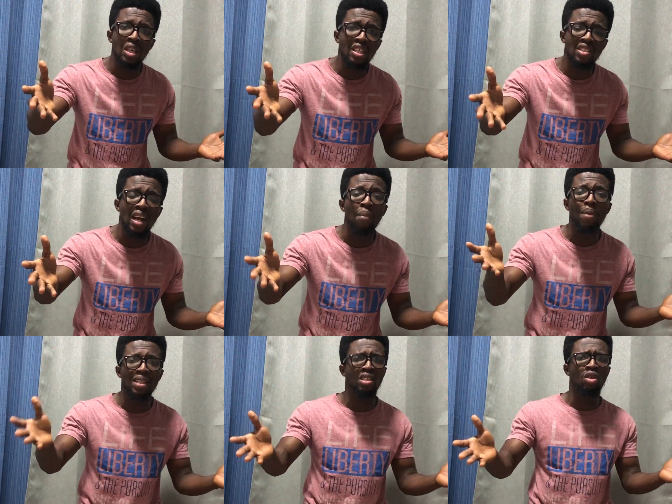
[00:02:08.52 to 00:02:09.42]
he's the
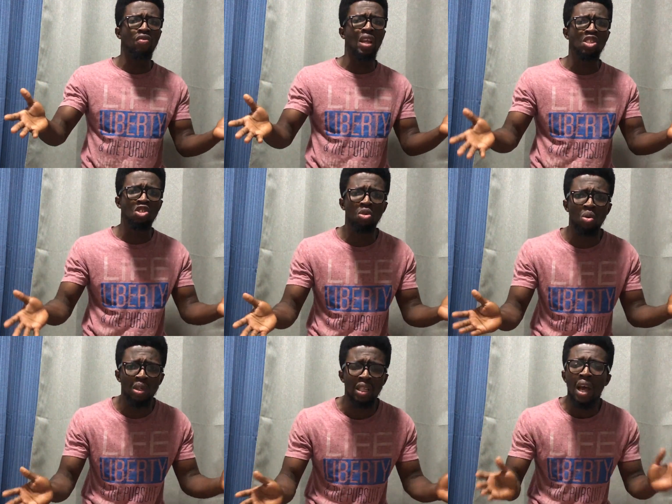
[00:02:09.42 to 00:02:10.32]
ambassador of Nigeria,
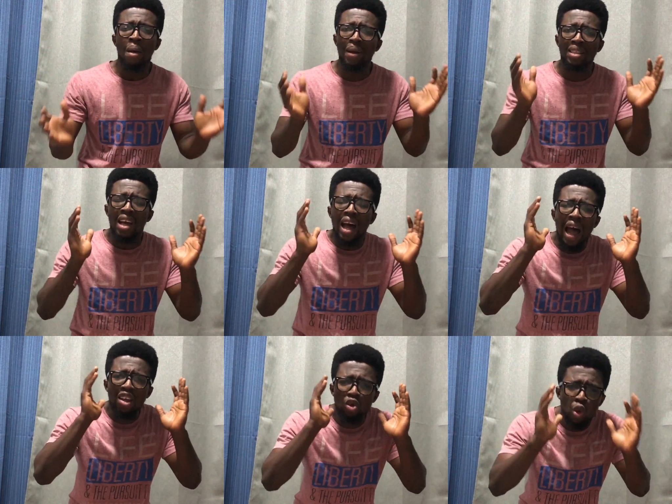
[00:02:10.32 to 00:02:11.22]
but
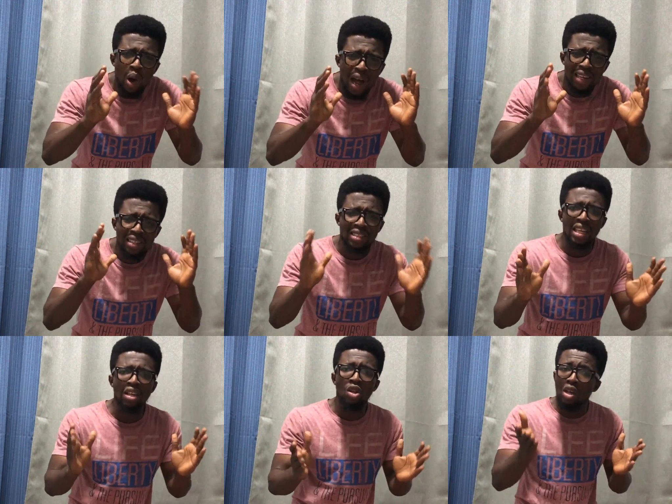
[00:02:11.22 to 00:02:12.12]
I don't
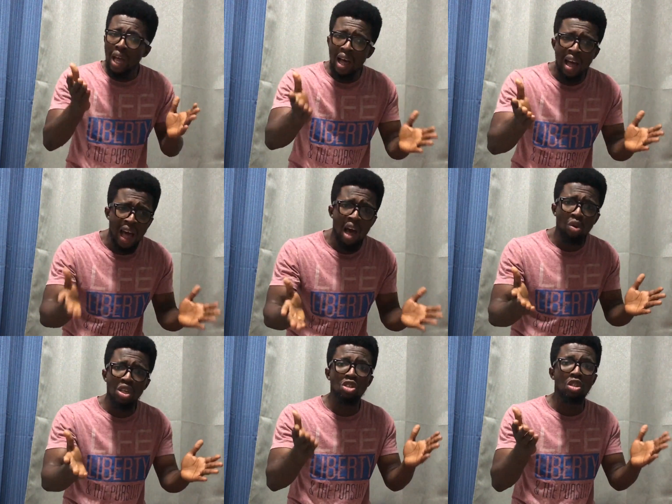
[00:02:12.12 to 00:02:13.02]
understand. Look at
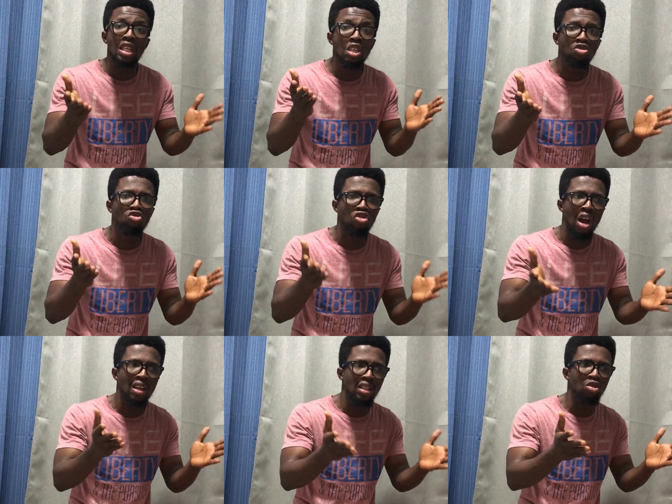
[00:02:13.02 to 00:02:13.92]
how he's
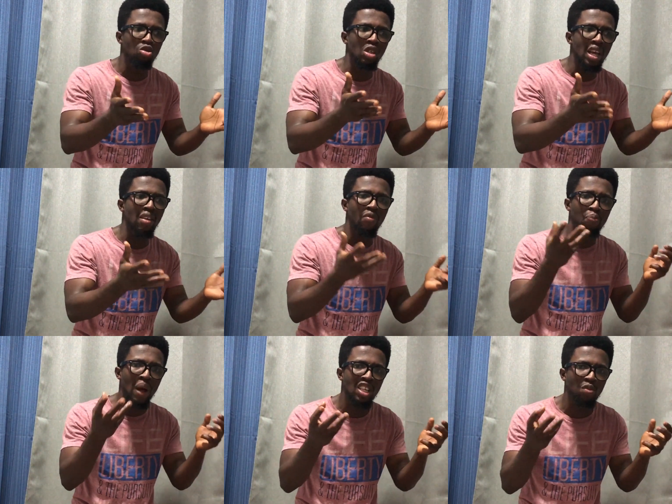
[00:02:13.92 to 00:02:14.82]
struggling to
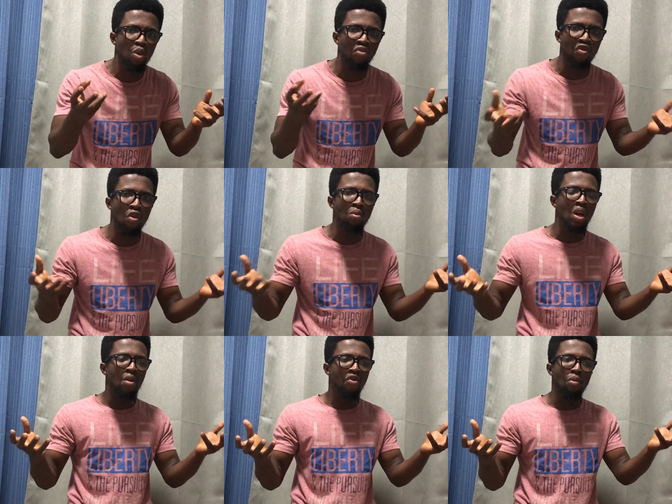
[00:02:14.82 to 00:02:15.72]
get passport
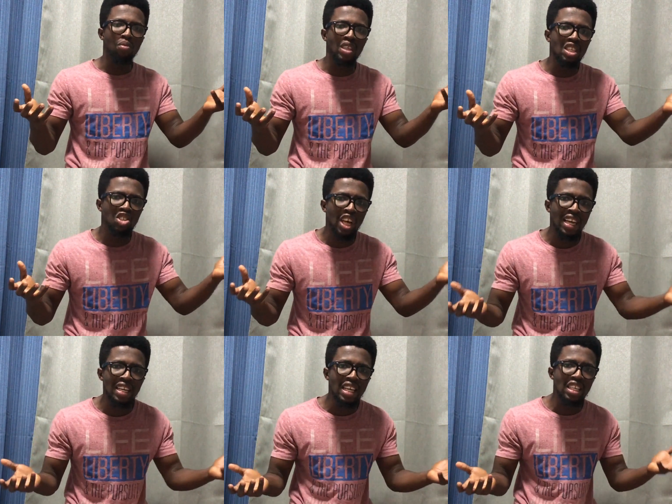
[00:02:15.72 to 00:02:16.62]
from these
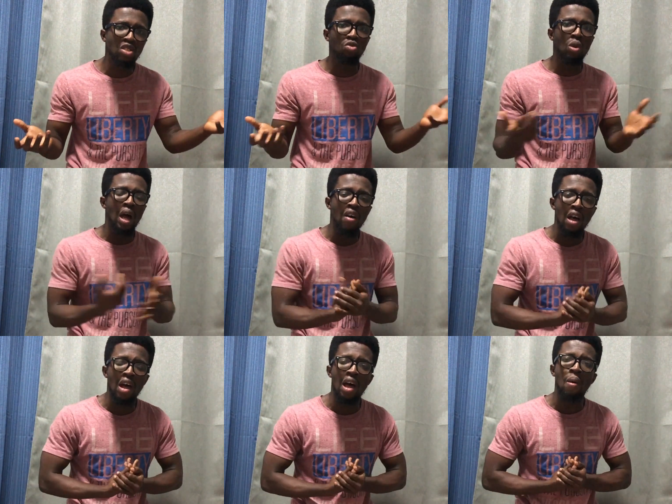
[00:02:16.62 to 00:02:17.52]
Chinese
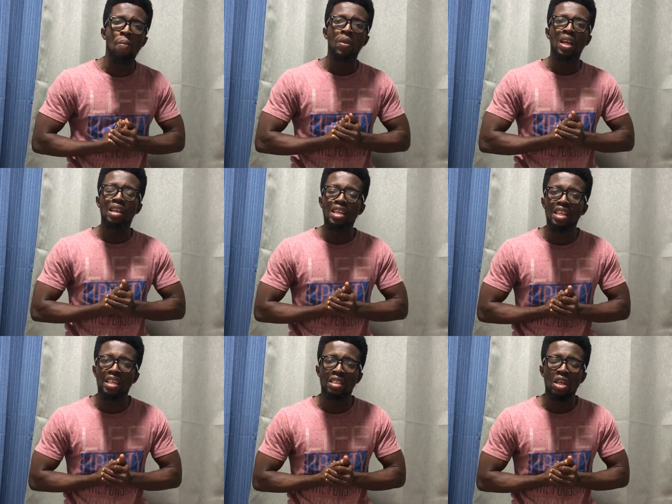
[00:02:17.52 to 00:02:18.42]

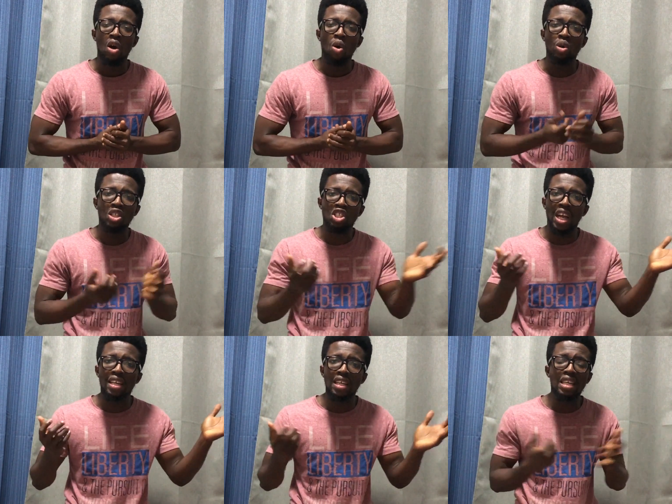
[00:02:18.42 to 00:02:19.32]
leaders or these
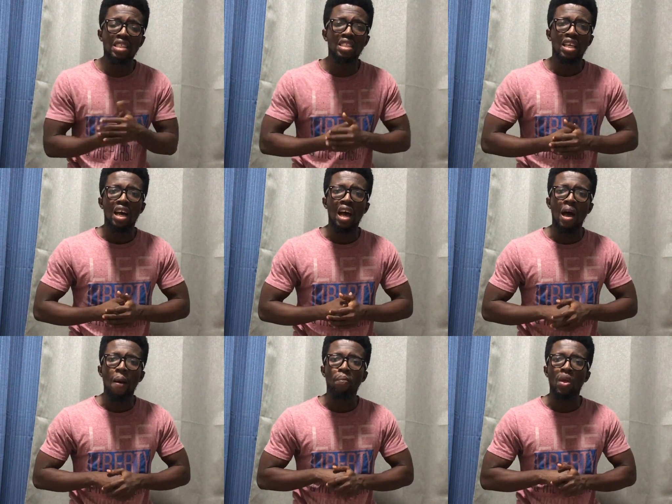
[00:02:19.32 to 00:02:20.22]
Chinese
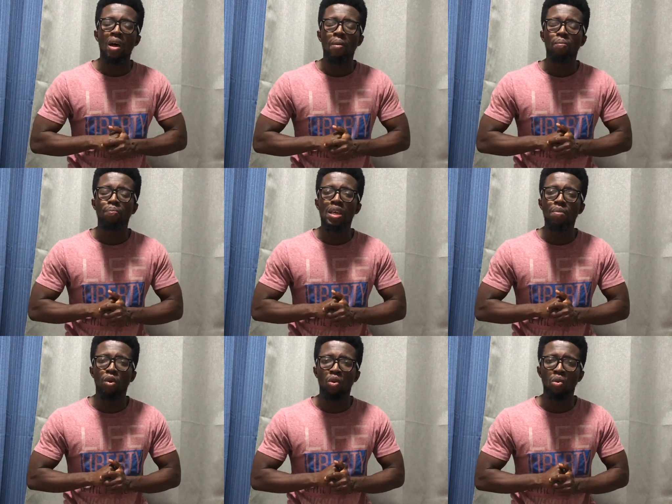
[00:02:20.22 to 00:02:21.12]

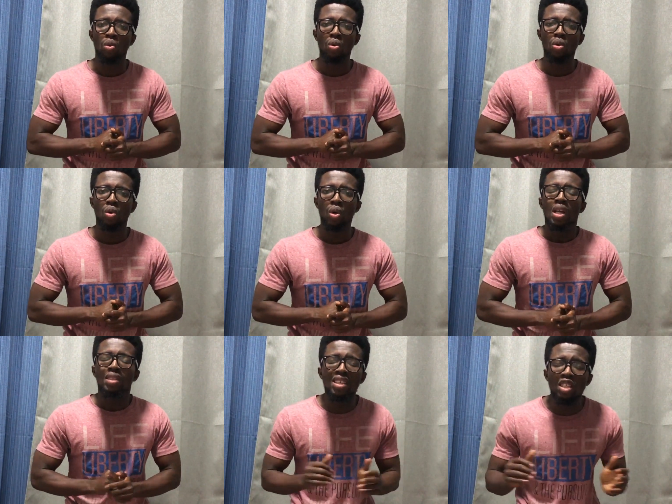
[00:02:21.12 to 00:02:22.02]
people.
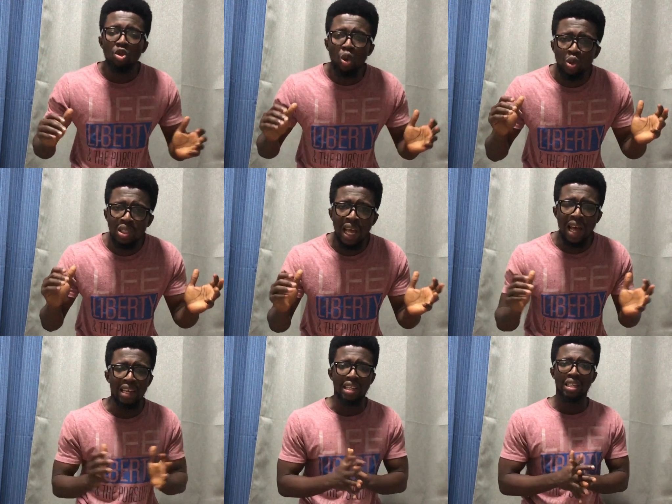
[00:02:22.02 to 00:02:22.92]
This is so
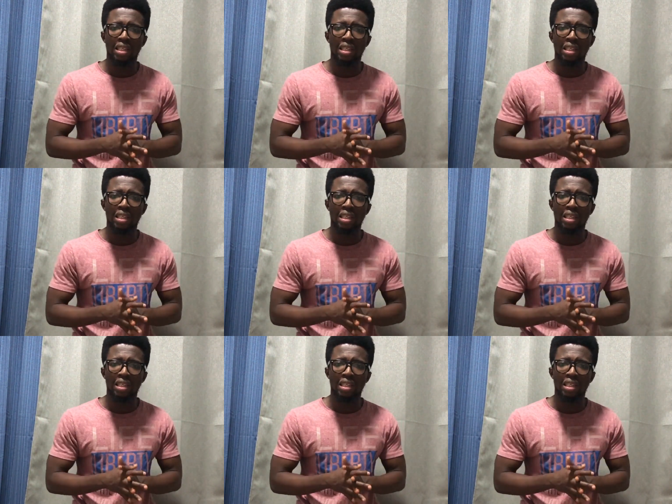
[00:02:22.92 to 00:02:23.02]
sad.